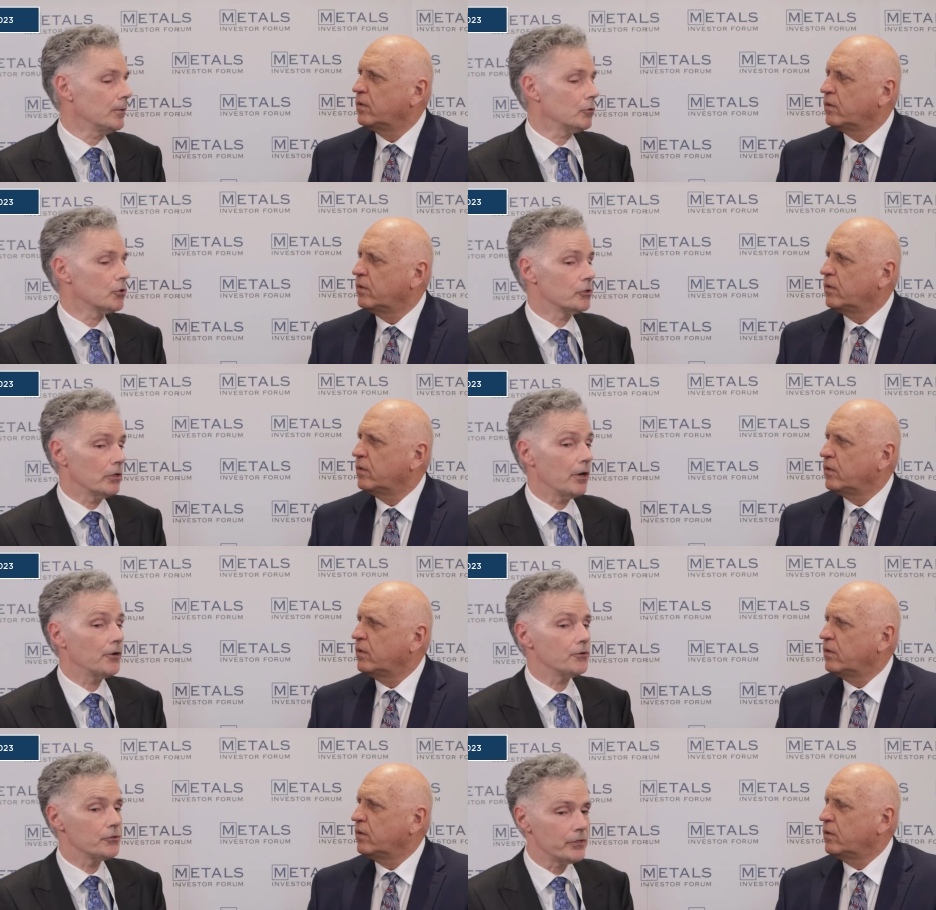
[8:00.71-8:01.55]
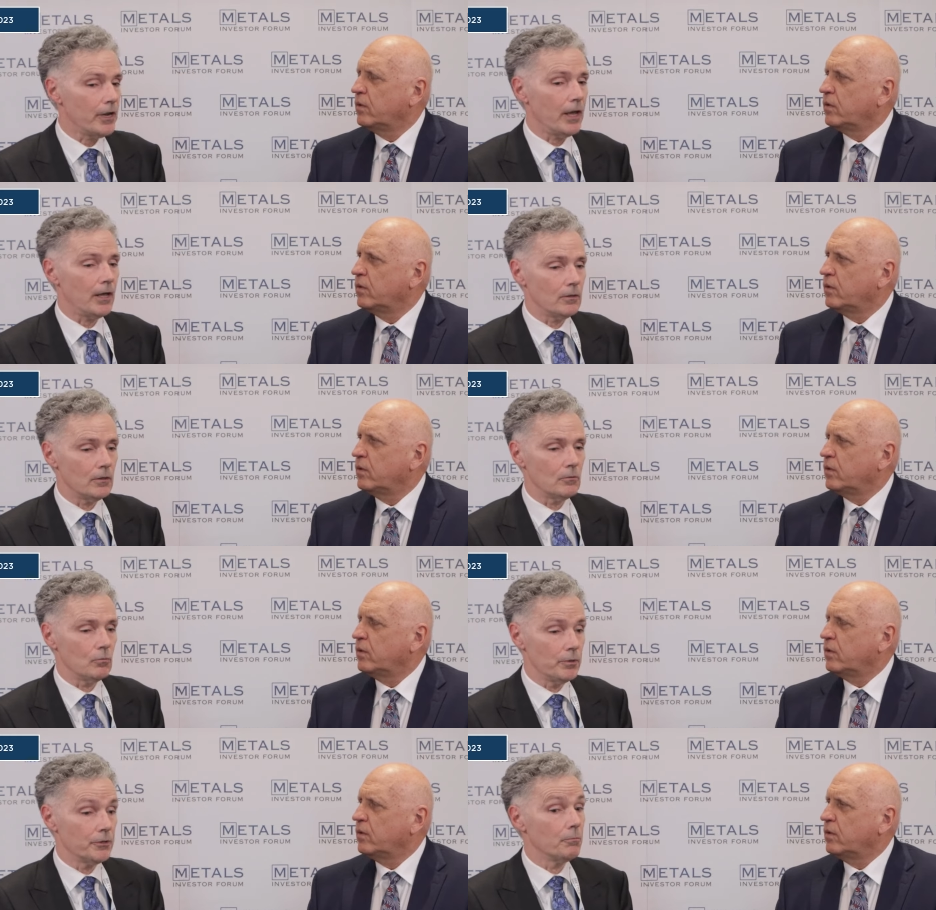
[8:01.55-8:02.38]
Speaker 1: should understand that
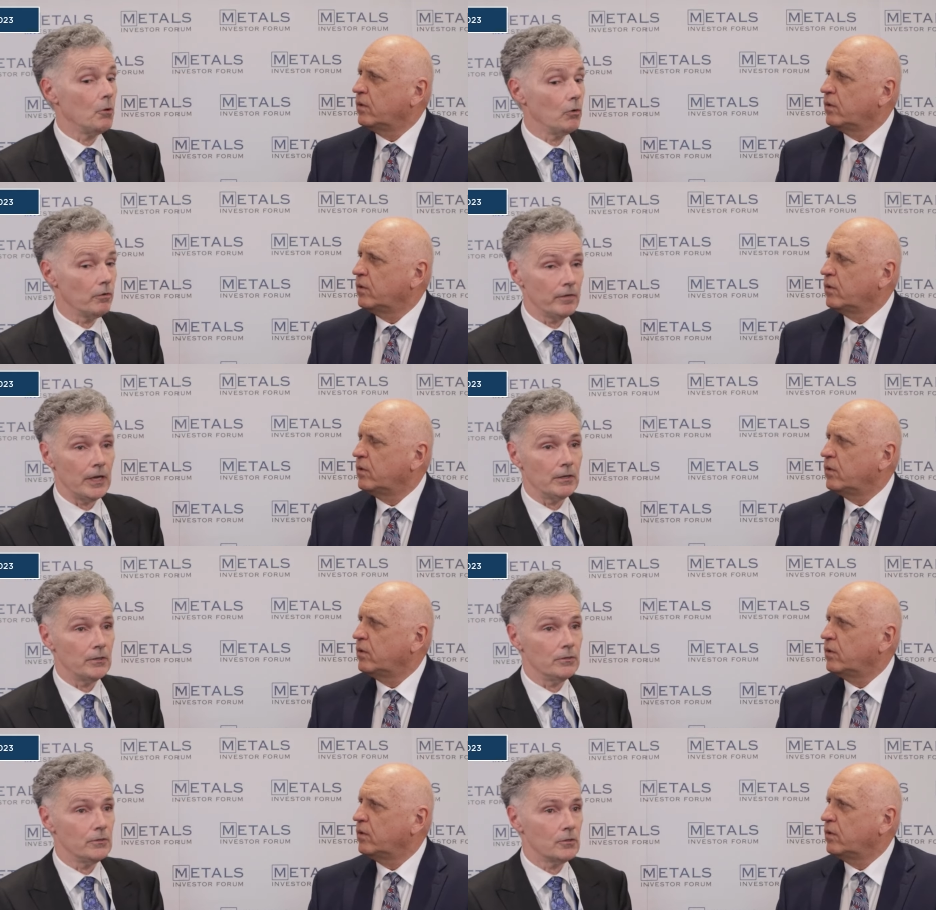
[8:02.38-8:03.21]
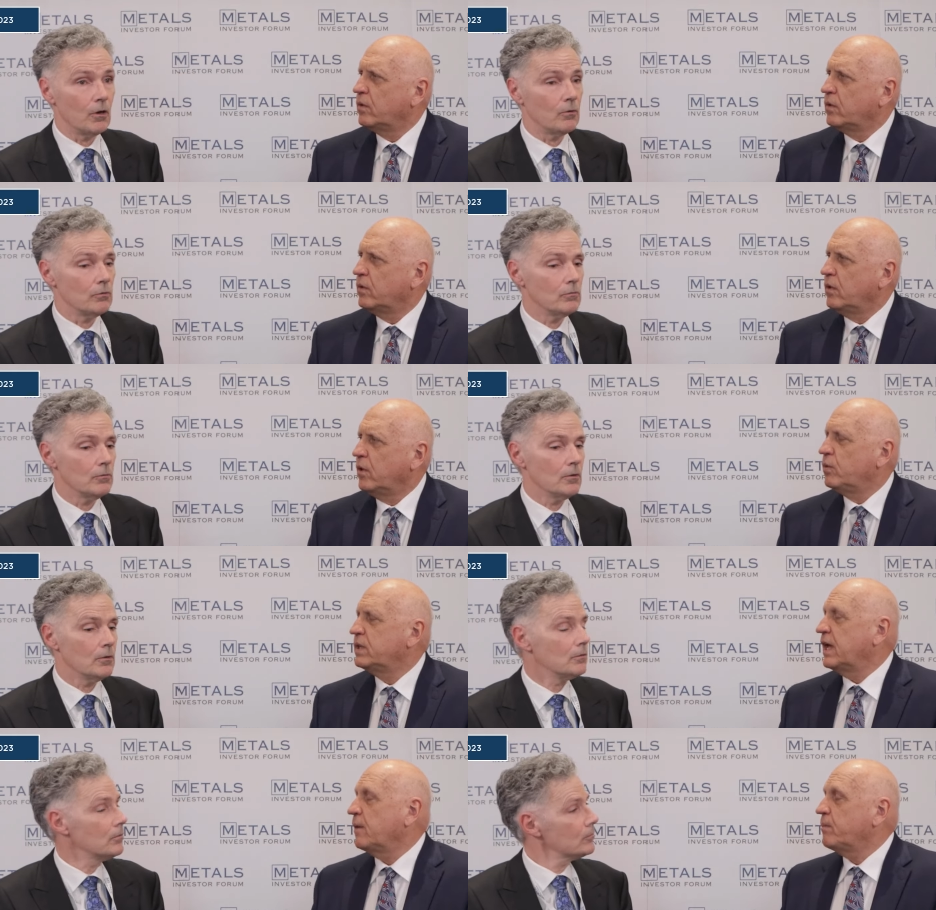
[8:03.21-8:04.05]
we're motivated. So,
Speaker 2: would
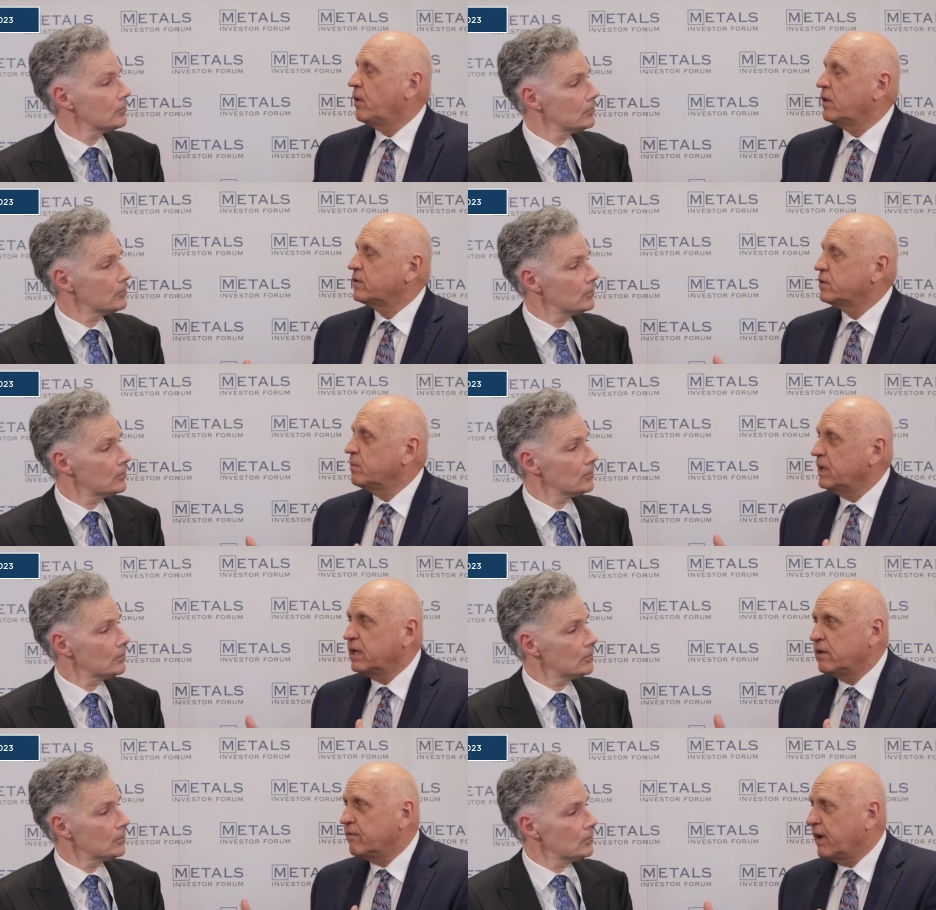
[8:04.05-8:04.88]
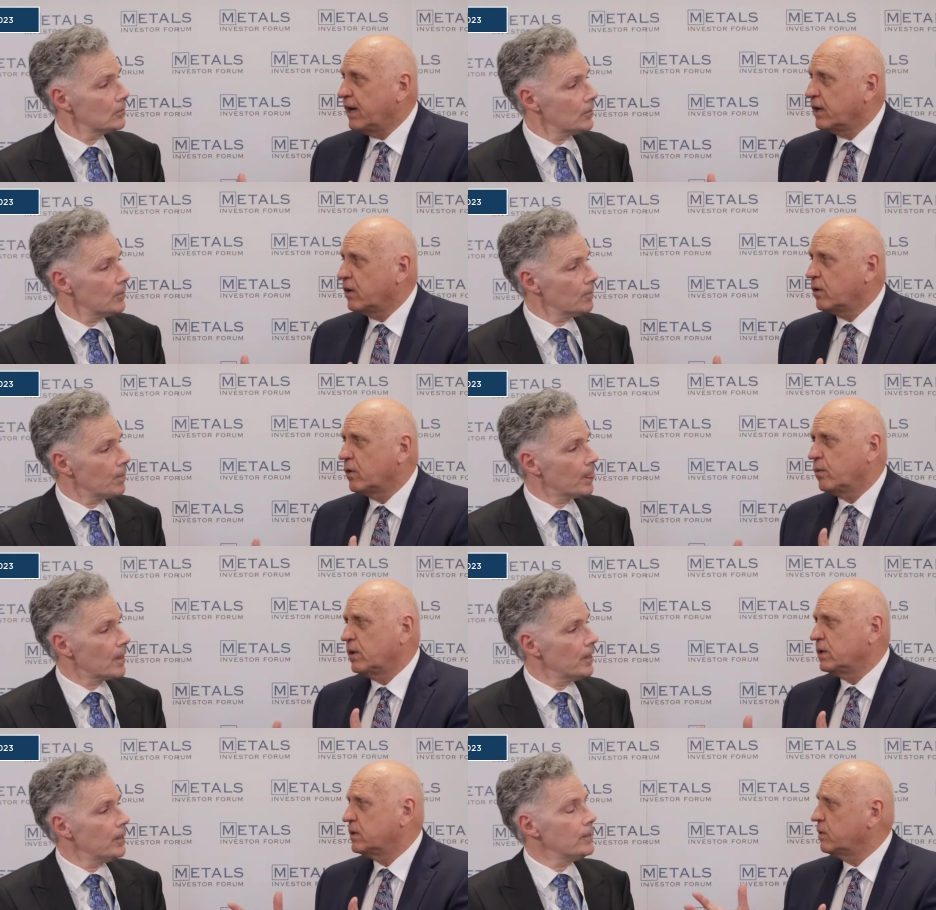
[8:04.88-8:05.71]
that also be in Nevada,
Speaker 1: or
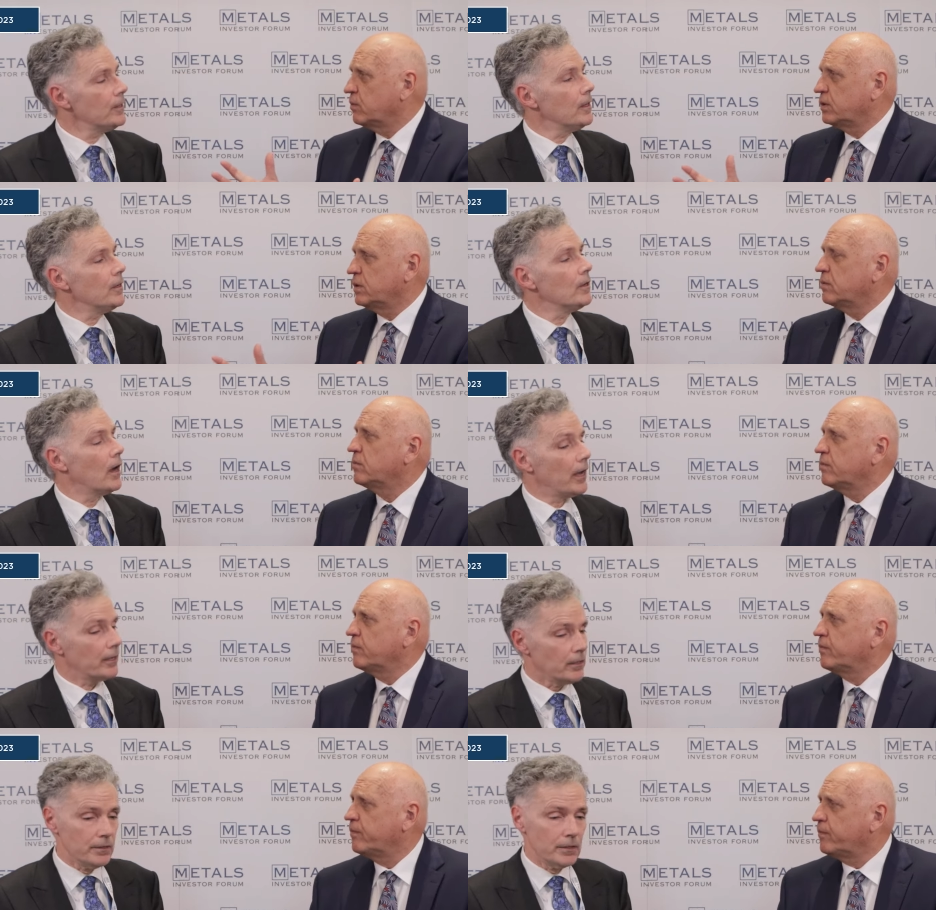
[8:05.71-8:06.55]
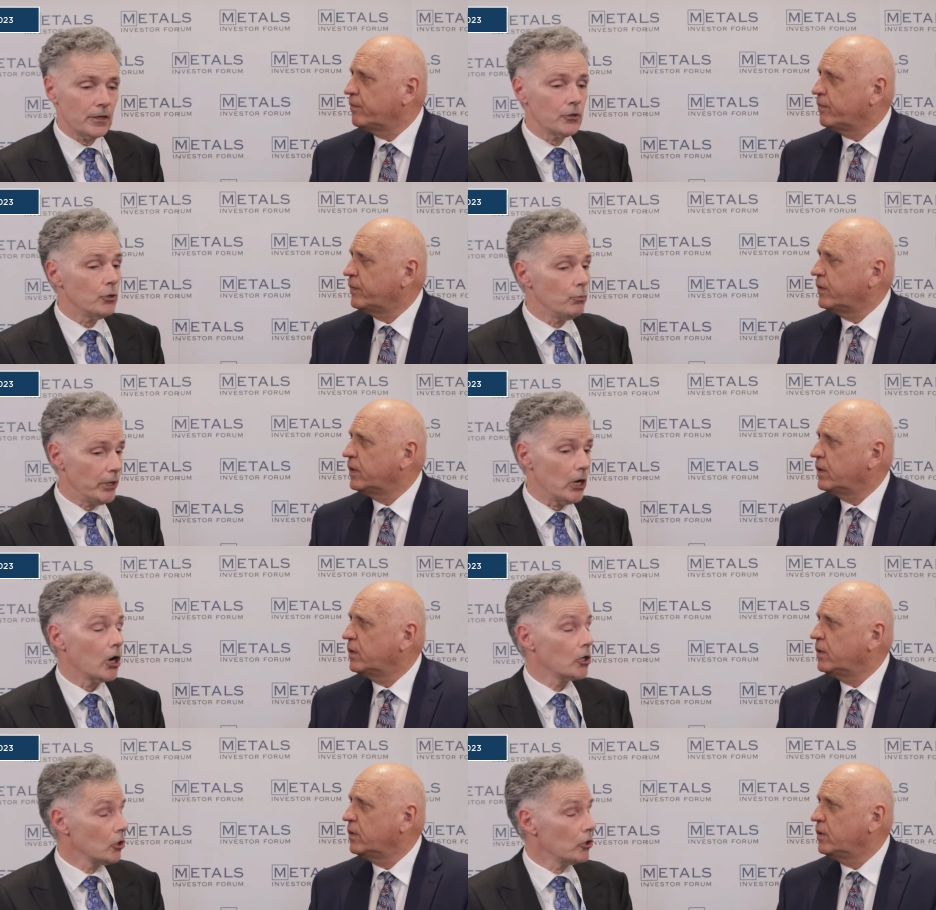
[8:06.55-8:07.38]
what would I can tell you? We
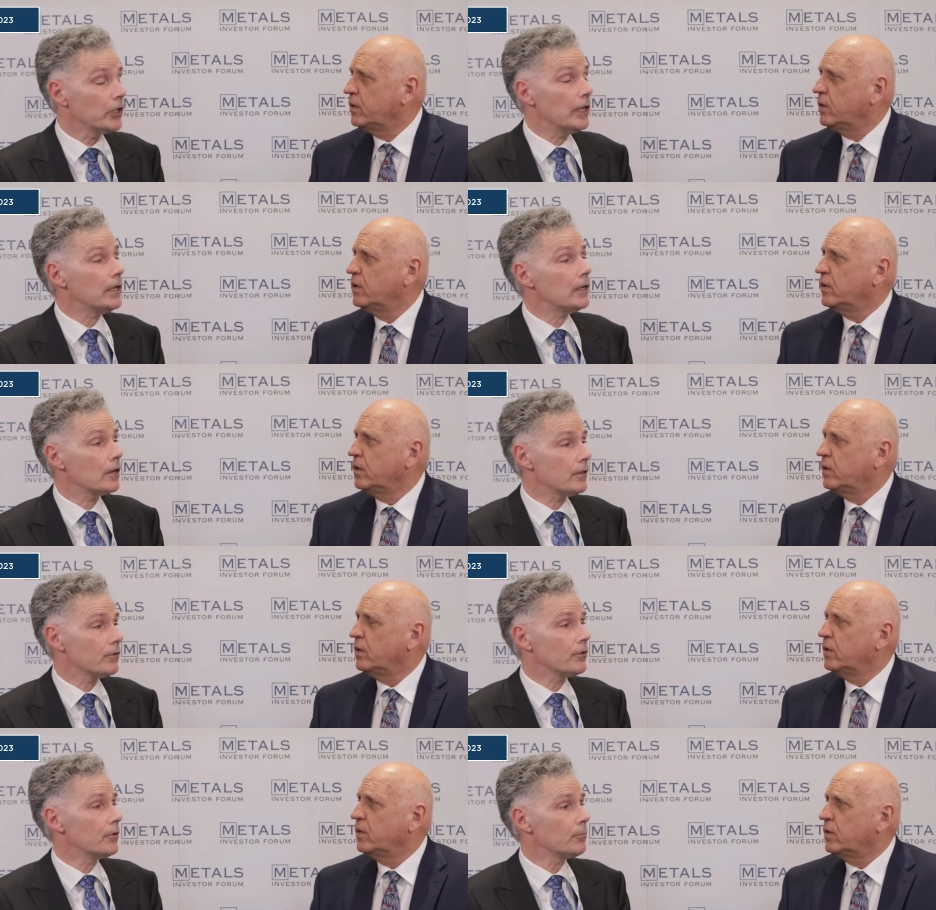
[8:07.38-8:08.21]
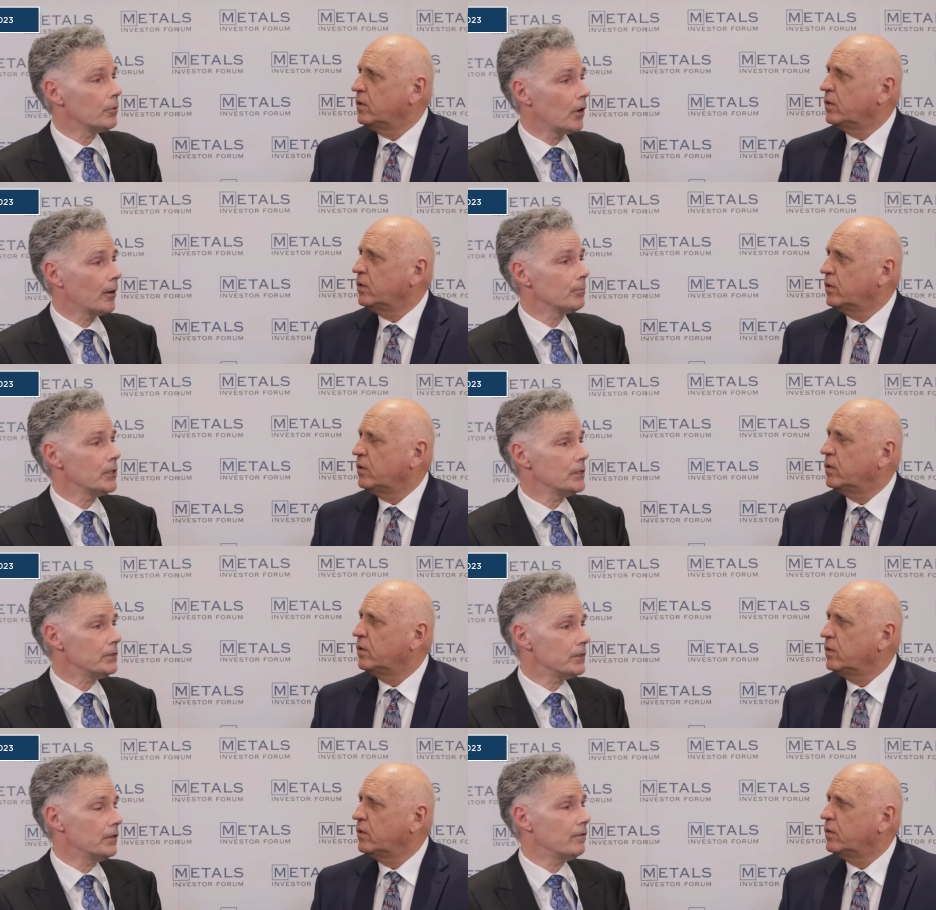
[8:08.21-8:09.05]
are looking at other properties
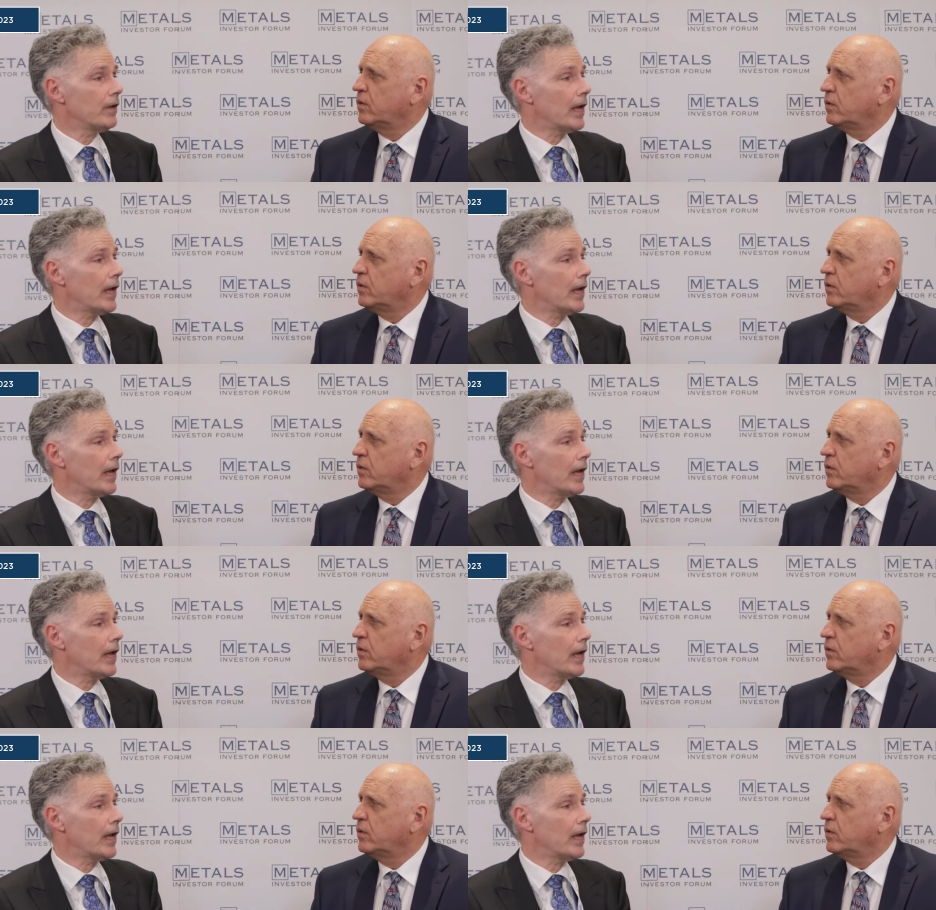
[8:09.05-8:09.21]
in Nevada.